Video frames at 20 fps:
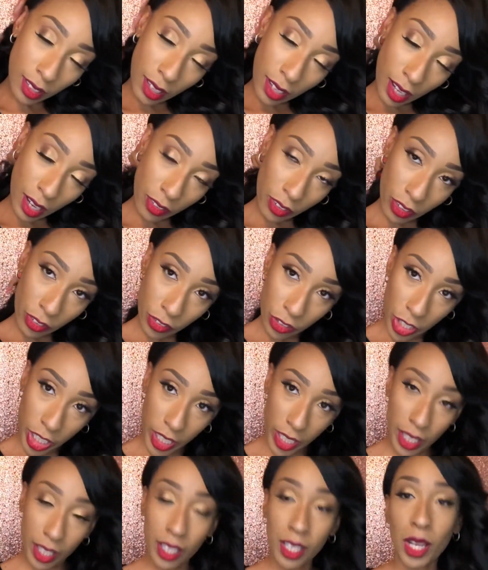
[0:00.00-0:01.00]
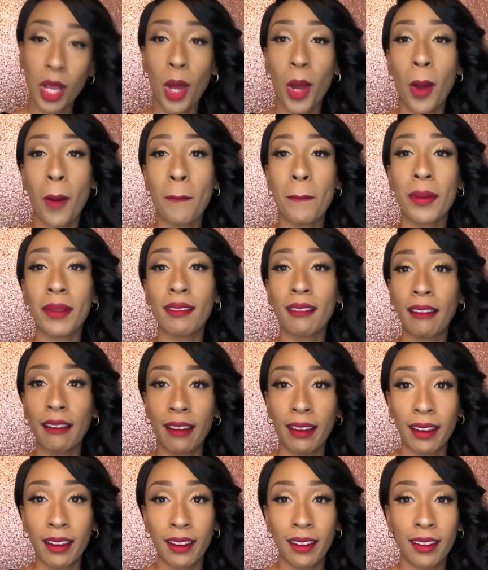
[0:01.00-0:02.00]
I have a freaking
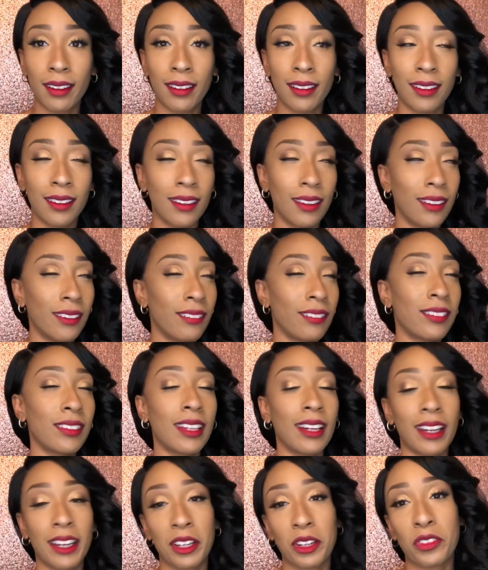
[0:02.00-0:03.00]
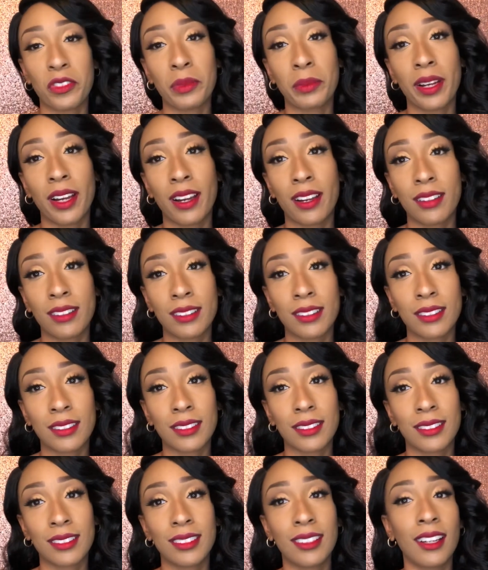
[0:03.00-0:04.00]
plane flying over my house.
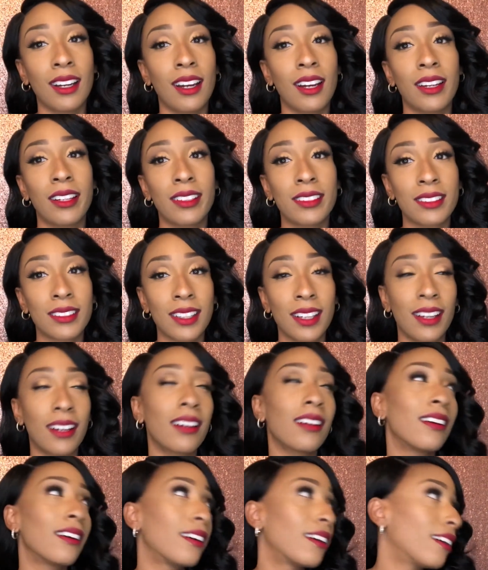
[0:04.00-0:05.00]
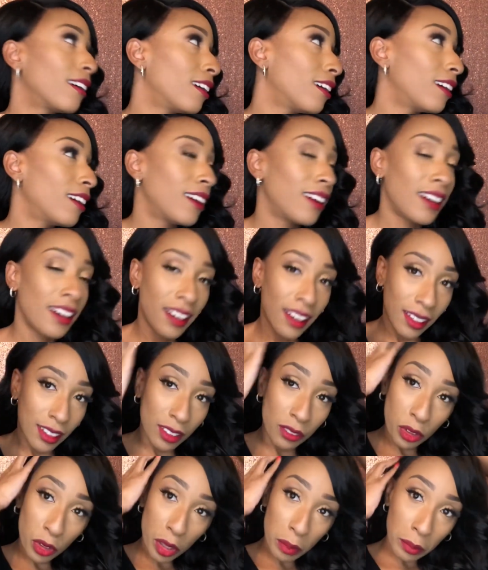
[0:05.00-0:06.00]
You guys, I
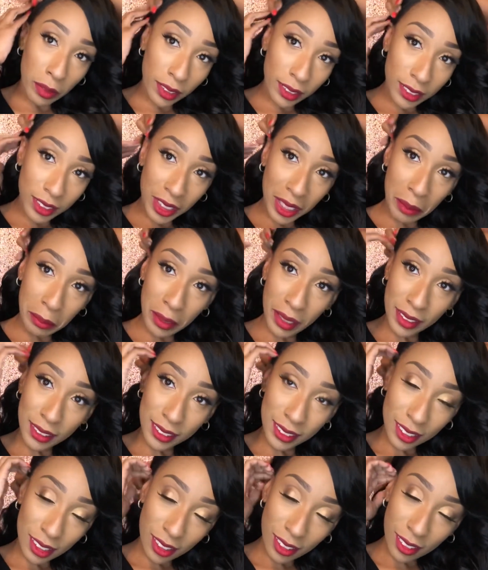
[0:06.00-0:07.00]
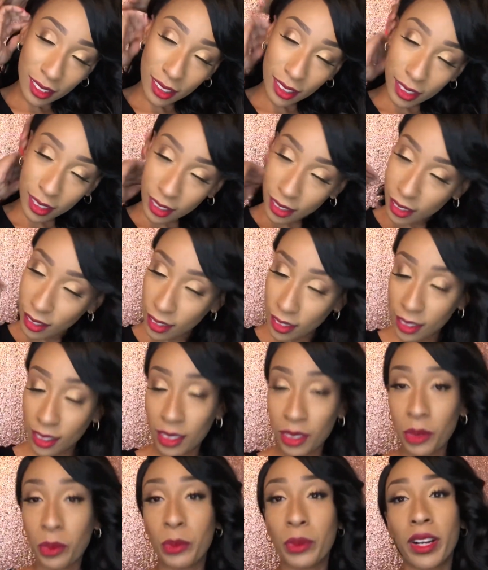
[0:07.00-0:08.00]
live on a military base, so
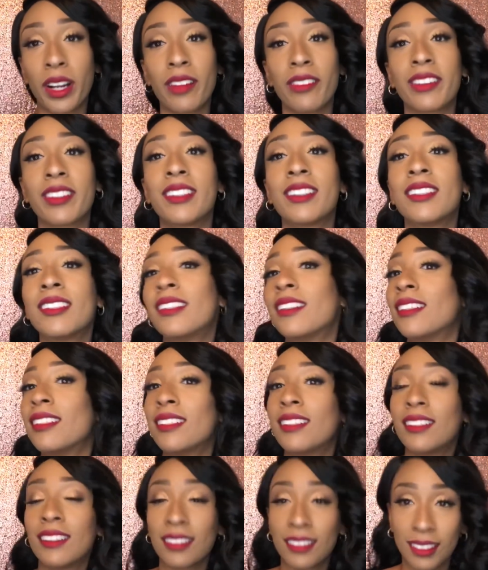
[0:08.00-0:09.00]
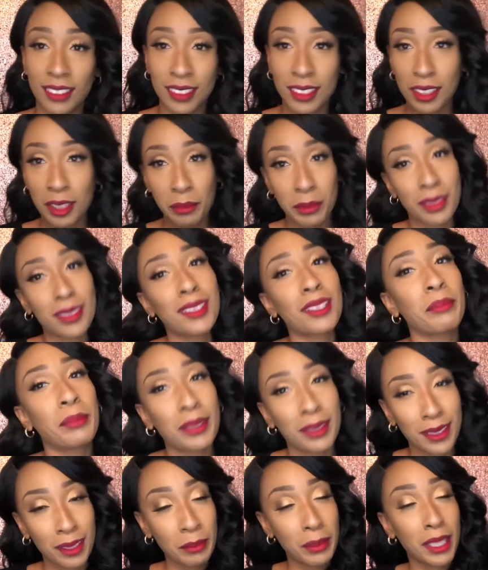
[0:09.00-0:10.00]
whatever.
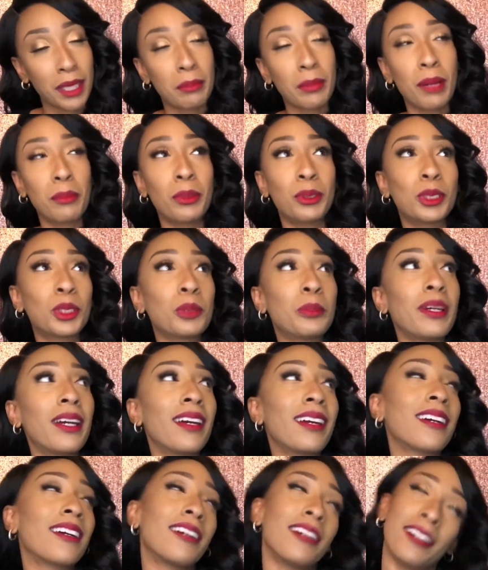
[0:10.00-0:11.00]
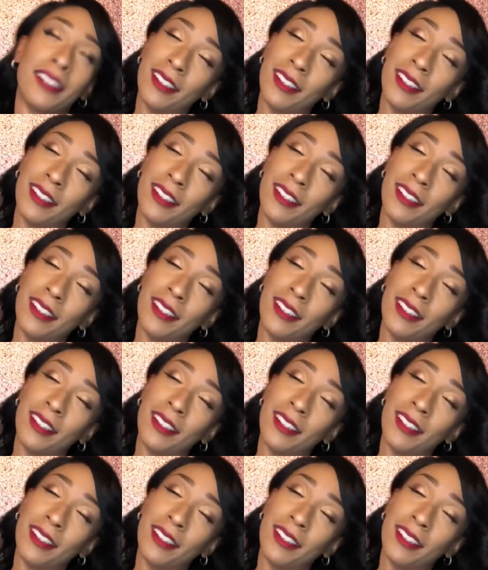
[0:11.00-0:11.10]
Let me get my mojo back.